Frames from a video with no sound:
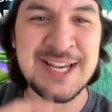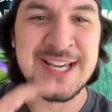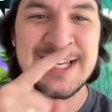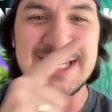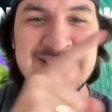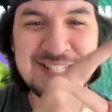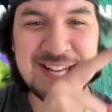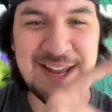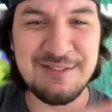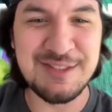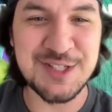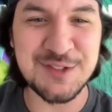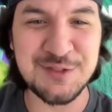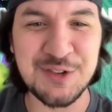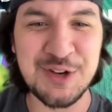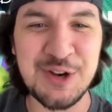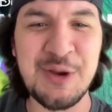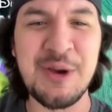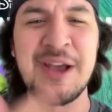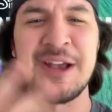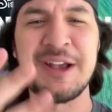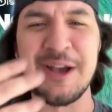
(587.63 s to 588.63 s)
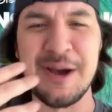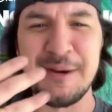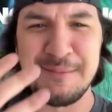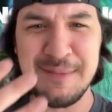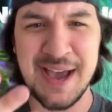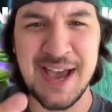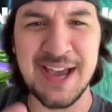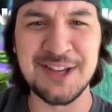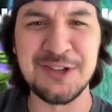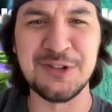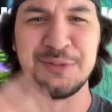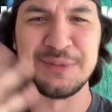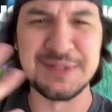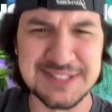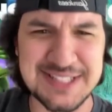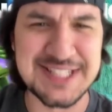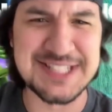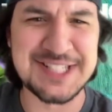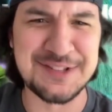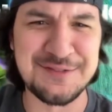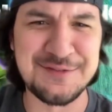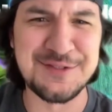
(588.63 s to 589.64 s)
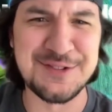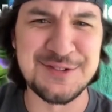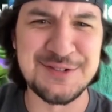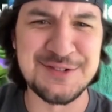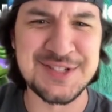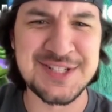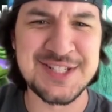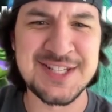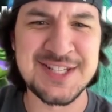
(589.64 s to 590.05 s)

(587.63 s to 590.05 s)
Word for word: save this video, and come back. You'll be less confused.